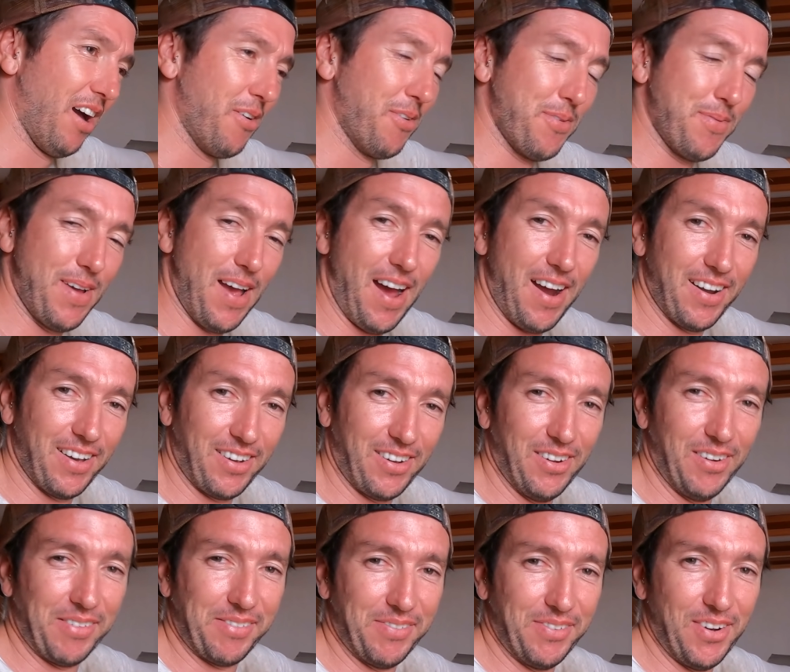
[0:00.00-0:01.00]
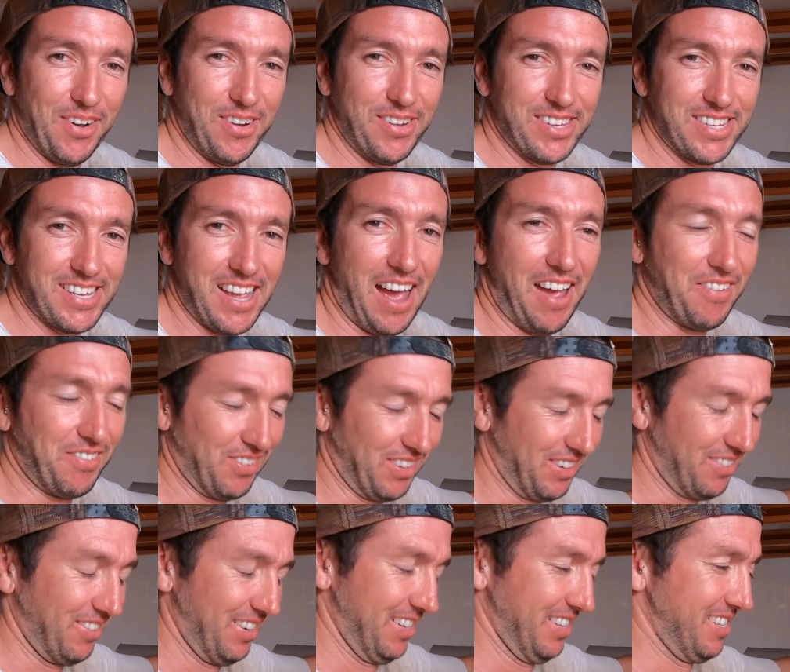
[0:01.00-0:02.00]
that we'll be able to cook food
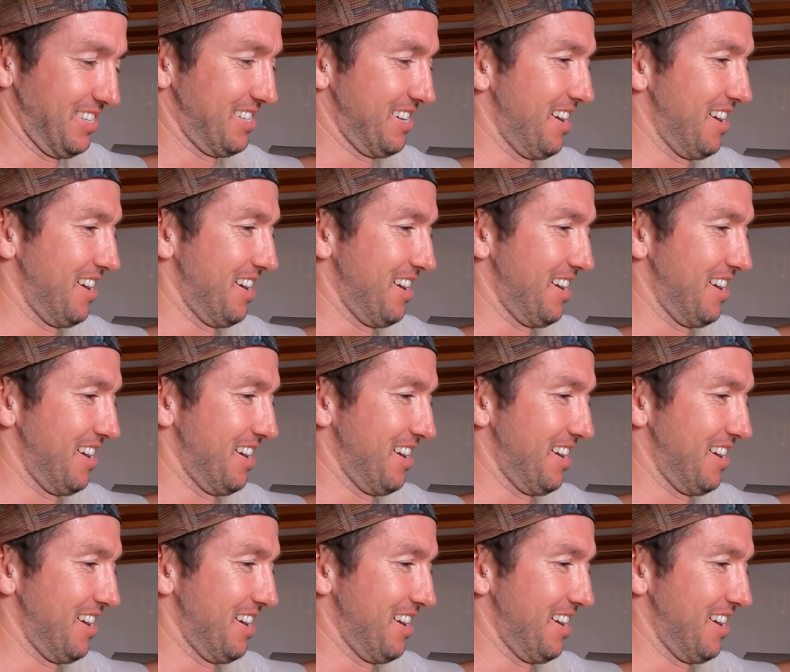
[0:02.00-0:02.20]
safely with.